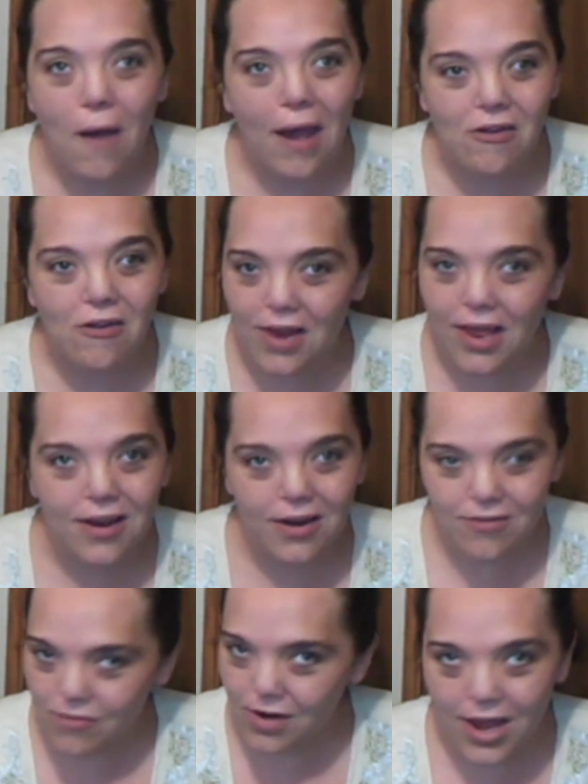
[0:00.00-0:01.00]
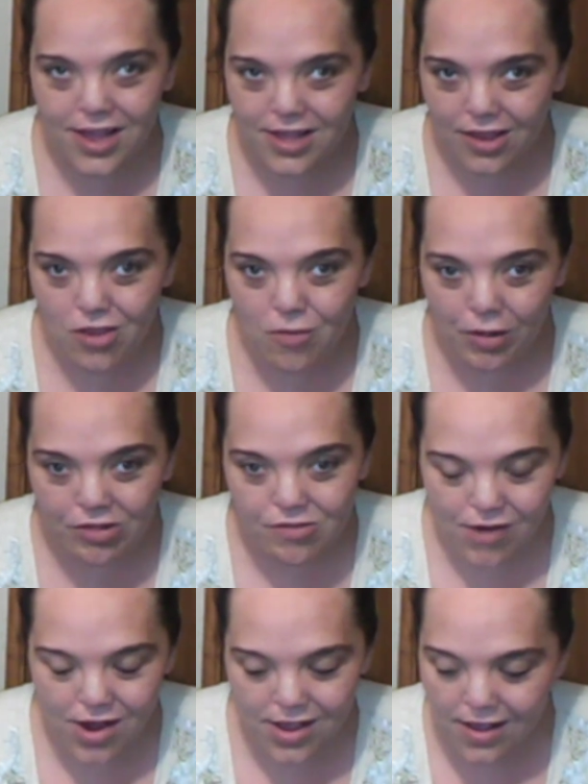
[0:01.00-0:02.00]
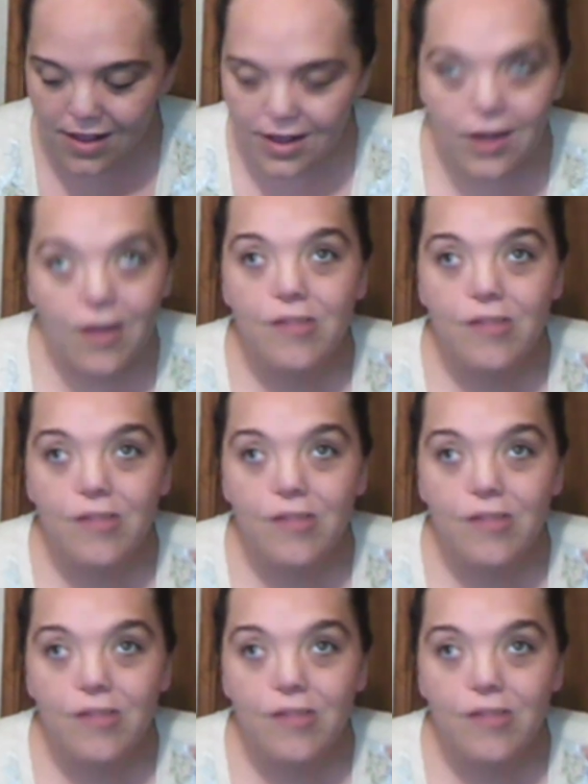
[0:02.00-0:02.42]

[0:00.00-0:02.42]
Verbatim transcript: know how to really relate to humans, right?